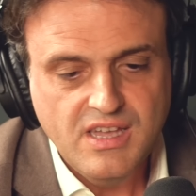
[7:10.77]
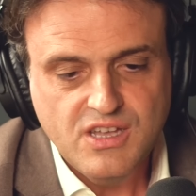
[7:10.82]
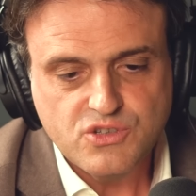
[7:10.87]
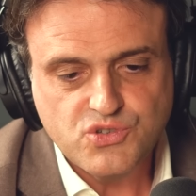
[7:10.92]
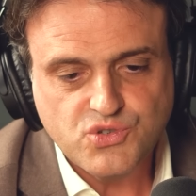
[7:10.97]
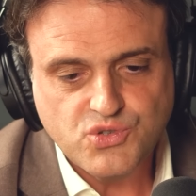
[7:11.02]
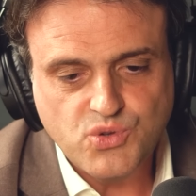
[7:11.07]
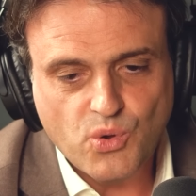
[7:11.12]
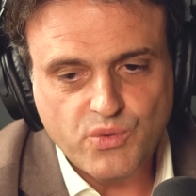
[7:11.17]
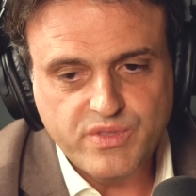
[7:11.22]

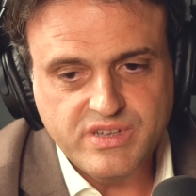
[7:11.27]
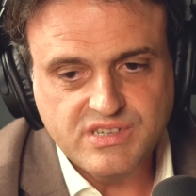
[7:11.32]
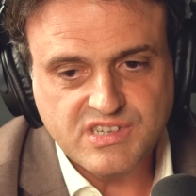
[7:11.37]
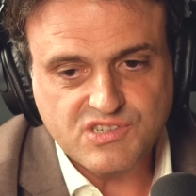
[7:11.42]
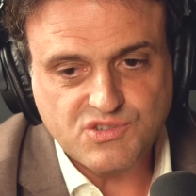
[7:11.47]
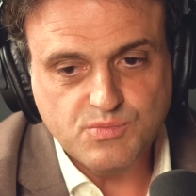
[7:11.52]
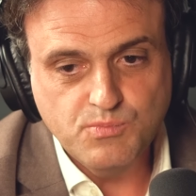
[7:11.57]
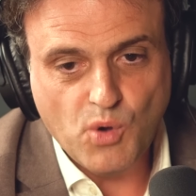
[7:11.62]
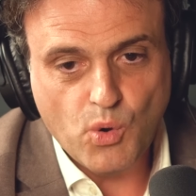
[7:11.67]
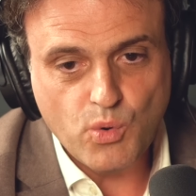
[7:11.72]
So this
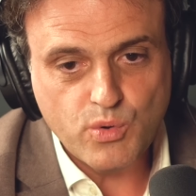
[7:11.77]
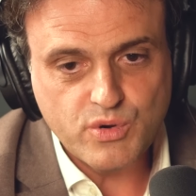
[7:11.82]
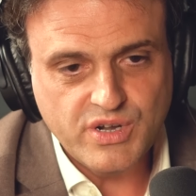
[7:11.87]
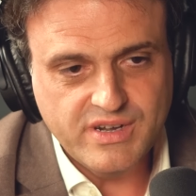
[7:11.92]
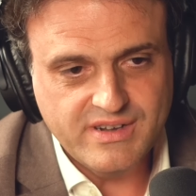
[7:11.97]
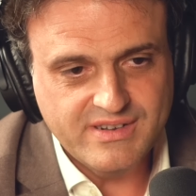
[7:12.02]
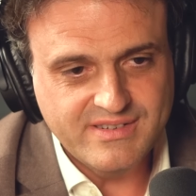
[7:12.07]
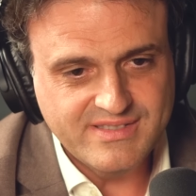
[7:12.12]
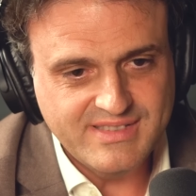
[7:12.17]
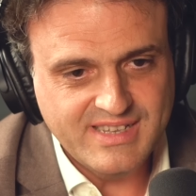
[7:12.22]
smoke
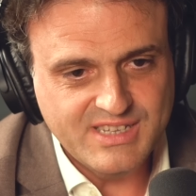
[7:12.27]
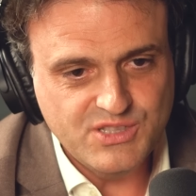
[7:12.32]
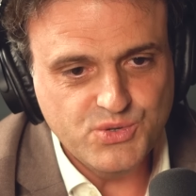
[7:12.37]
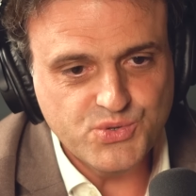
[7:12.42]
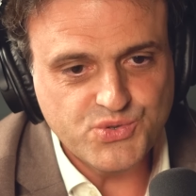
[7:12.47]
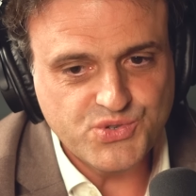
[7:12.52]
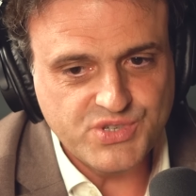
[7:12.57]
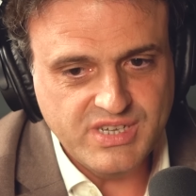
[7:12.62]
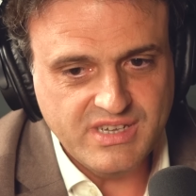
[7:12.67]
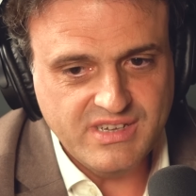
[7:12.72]
uh, that you
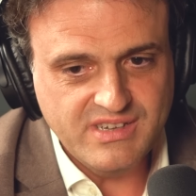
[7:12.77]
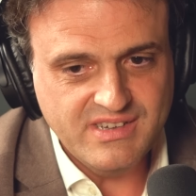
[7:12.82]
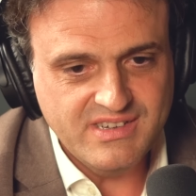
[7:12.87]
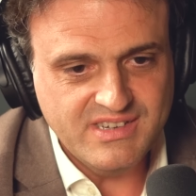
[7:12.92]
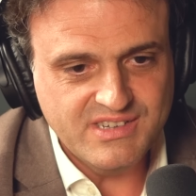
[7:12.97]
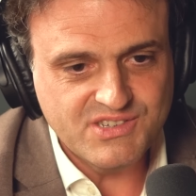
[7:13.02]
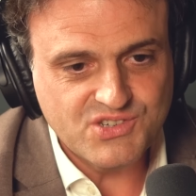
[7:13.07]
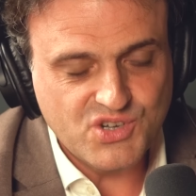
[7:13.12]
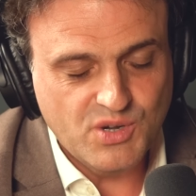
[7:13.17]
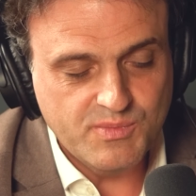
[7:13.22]
see
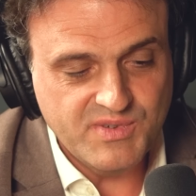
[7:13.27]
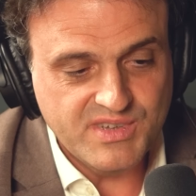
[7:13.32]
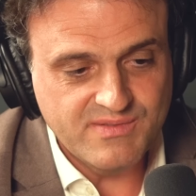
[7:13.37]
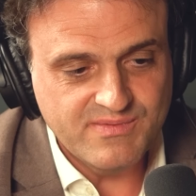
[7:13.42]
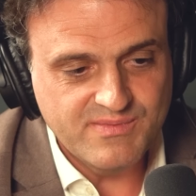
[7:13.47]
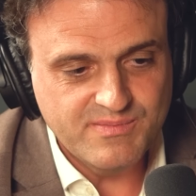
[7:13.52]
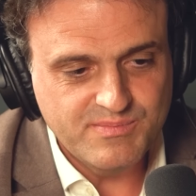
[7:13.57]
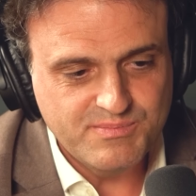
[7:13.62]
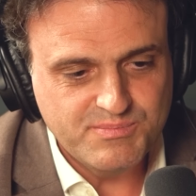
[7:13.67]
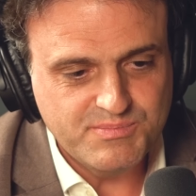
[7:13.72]
is
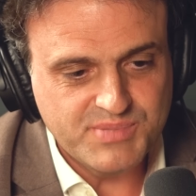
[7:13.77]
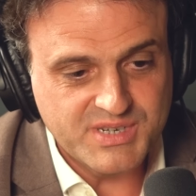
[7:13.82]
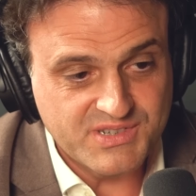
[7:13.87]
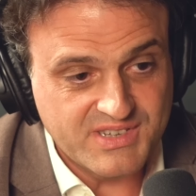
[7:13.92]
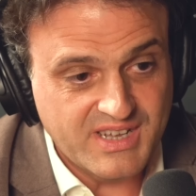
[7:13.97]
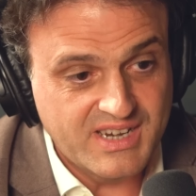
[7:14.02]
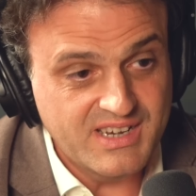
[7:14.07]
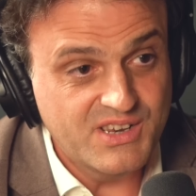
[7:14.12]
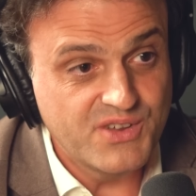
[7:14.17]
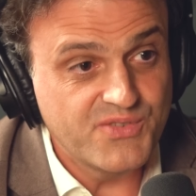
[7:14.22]
coming
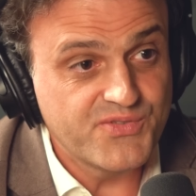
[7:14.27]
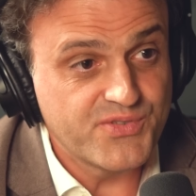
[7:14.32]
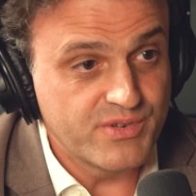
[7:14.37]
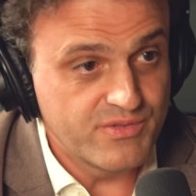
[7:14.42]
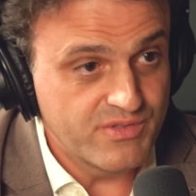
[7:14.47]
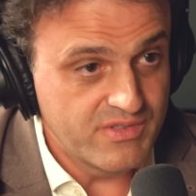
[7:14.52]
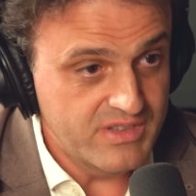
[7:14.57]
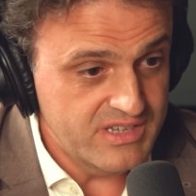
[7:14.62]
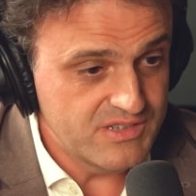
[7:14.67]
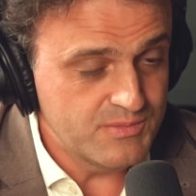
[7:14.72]
precisely
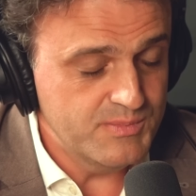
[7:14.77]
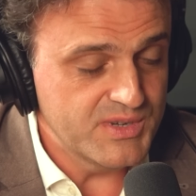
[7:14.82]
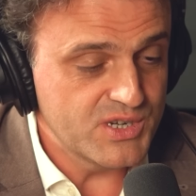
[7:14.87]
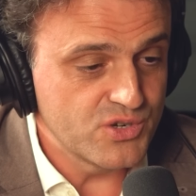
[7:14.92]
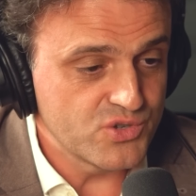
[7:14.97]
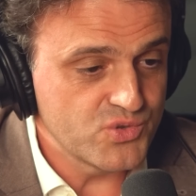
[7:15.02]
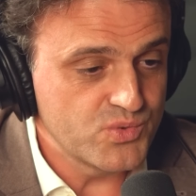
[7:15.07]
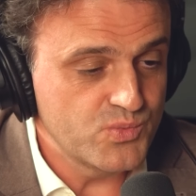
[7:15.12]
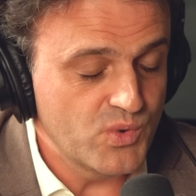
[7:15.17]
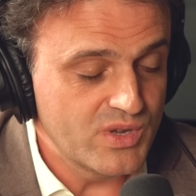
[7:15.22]
from this
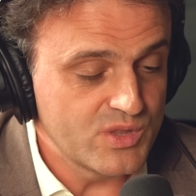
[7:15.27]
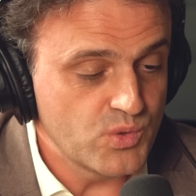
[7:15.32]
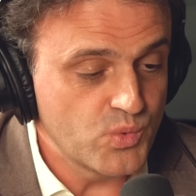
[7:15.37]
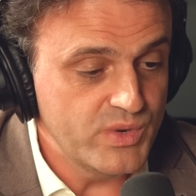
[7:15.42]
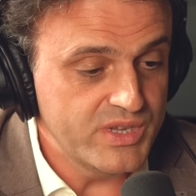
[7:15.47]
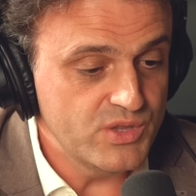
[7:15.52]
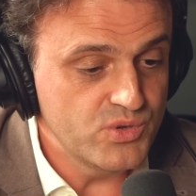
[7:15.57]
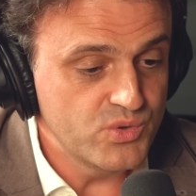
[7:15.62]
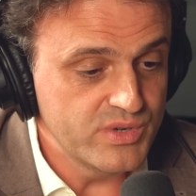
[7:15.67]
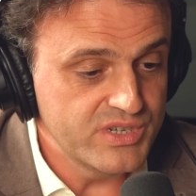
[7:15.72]
because what we
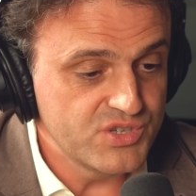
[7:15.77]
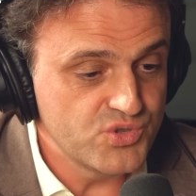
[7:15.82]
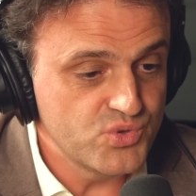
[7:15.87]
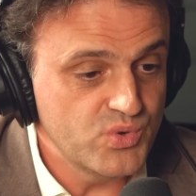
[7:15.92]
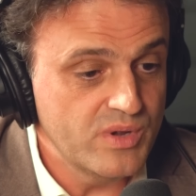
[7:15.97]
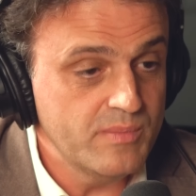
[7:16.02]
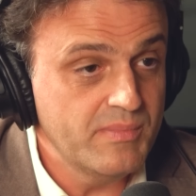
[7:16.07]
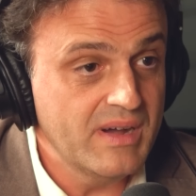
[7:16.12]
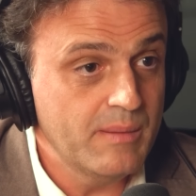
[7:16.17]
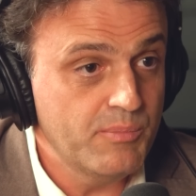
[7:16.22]
do is to
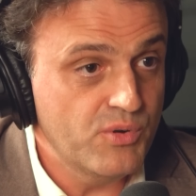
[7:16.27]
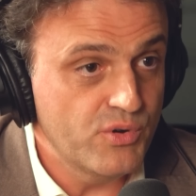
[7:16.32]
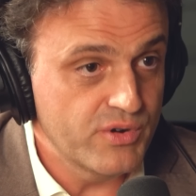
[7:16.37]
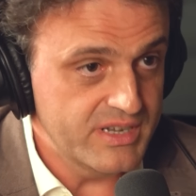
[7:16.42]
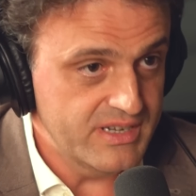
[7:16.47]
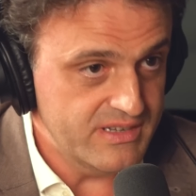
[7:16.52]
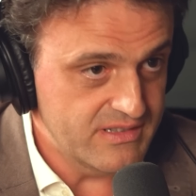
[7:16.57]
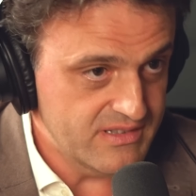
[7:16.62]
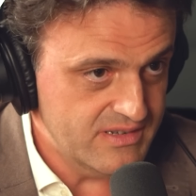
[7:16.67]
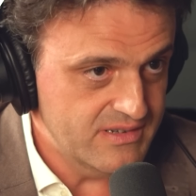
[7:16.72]

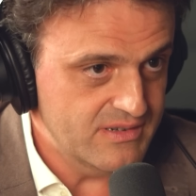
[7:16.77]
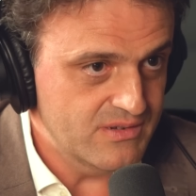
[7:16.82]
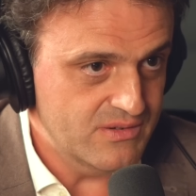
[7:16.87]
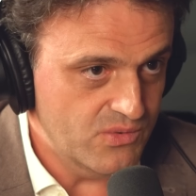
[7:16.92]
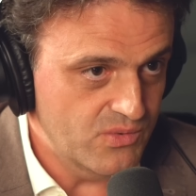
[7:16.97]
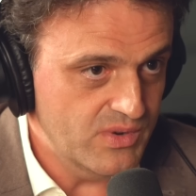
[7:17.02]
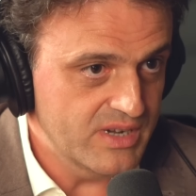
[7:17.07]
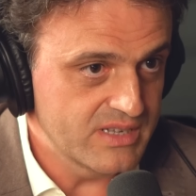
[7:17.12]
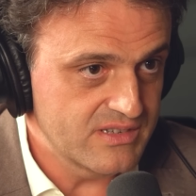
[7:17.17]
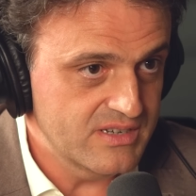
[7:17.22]
evaporate
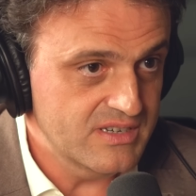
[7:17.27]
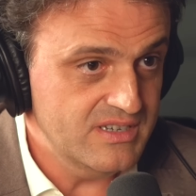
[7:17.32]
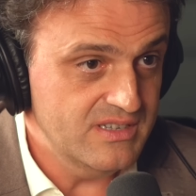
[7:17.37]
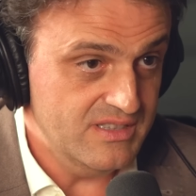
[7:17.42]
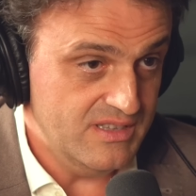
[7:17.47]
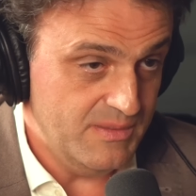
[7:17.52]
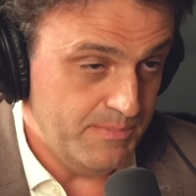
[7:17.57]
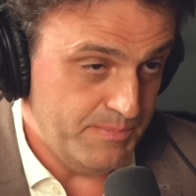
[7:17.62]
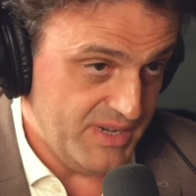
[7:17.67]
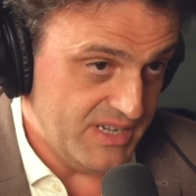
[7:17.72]
water in
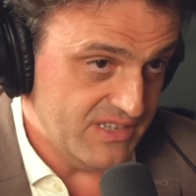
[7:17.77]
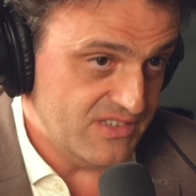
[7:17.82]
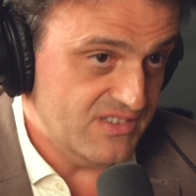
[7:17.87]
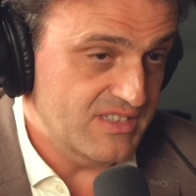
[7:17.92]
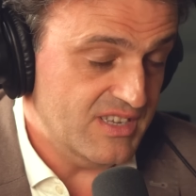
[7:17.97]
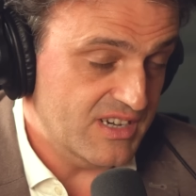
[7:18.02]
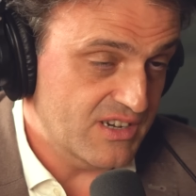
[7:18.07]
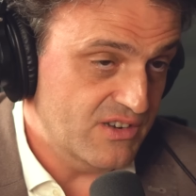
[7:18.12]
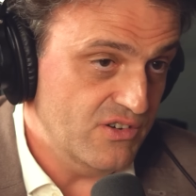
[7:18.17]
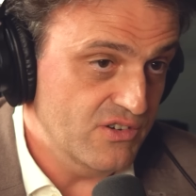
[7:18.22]
the past
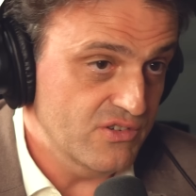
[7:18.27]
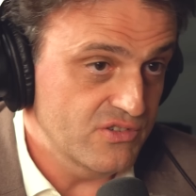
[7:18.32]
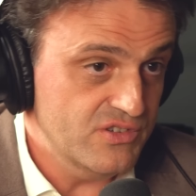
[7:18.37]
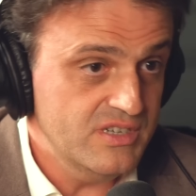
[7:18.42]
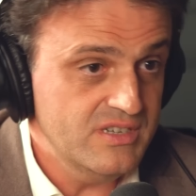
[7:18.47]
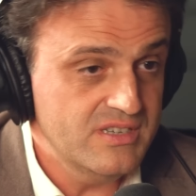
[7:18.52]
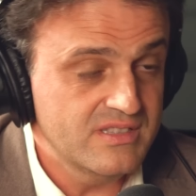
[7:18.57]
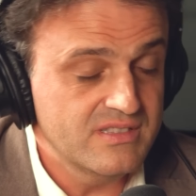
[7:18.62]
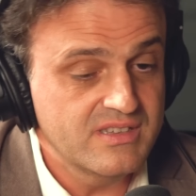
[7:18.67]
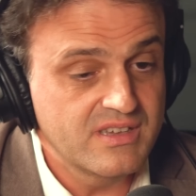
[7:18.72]
technology,
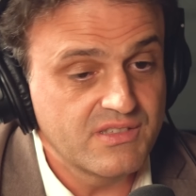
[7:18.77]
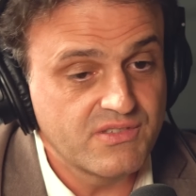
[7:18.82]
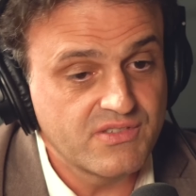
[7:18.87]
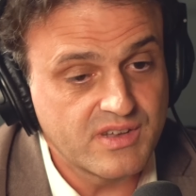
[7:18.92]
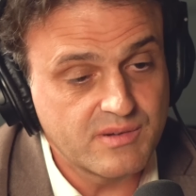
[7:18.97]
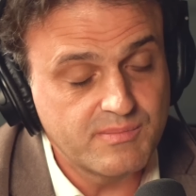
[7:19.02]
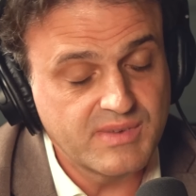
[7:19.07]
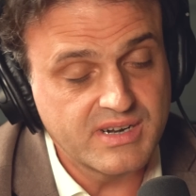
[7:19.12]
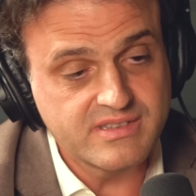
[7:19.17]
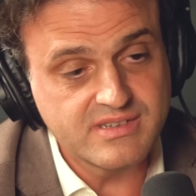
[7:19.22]
in the
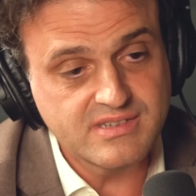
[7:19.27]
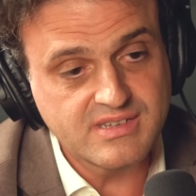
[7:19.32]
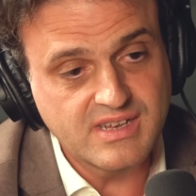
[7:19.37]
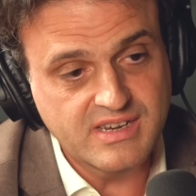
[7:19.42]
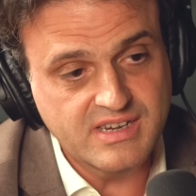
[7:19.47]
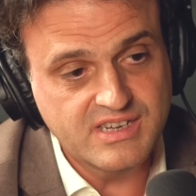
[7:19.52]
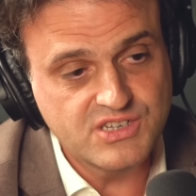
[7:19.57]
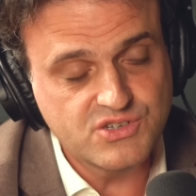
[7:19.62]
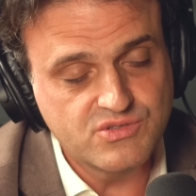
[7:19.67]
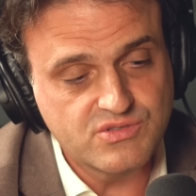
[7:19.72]
thermal
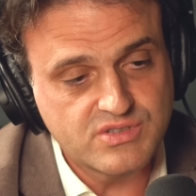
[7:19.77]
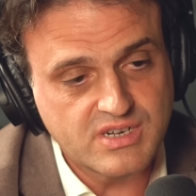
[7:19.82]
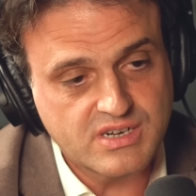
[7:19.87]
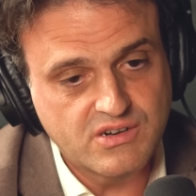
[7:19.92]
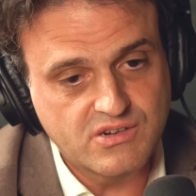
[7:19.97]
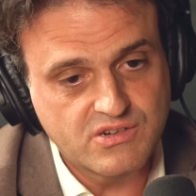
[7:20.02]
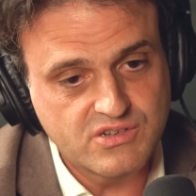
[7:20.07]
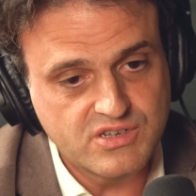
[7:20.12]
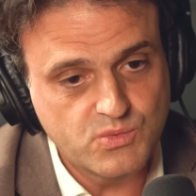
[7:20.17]
desalination technology.